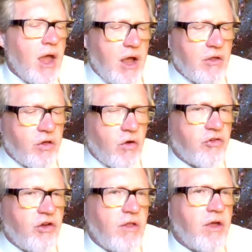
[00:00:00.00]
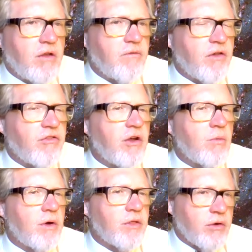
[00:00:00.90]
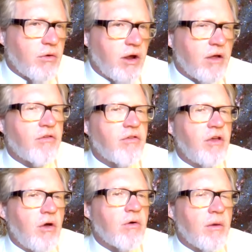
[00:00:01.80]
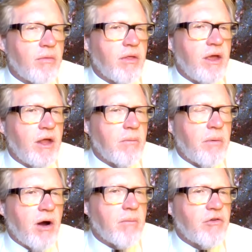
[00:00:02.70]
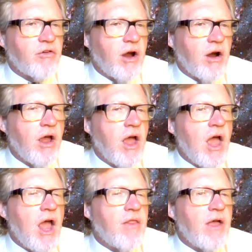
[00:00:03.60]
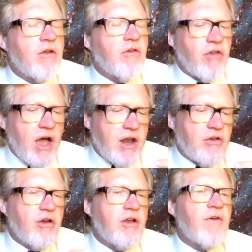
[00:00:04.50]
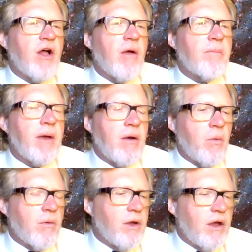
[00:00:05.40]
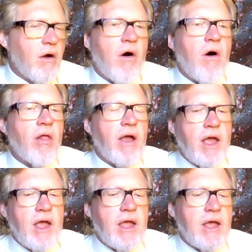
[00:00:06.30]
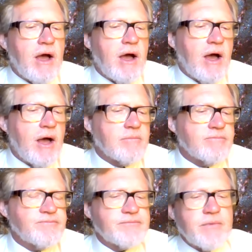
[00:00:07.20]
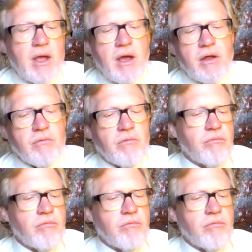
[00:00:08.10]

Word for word: And so she then visited with Chris Yoakum, the department chair, and they decided to develop what we call a um, uh,